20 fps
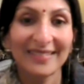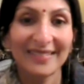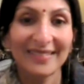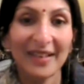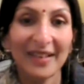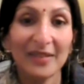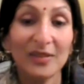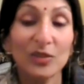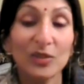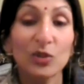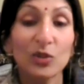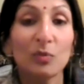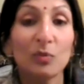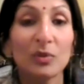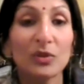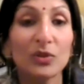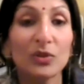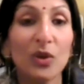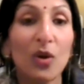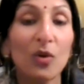Okay, the super
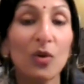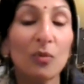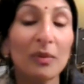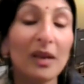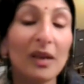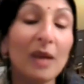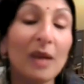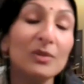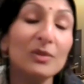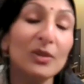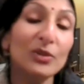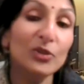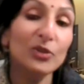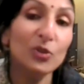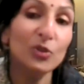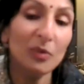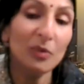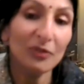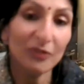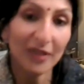soul becomes our
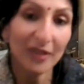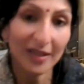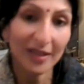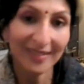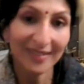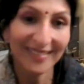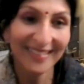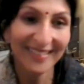super friend.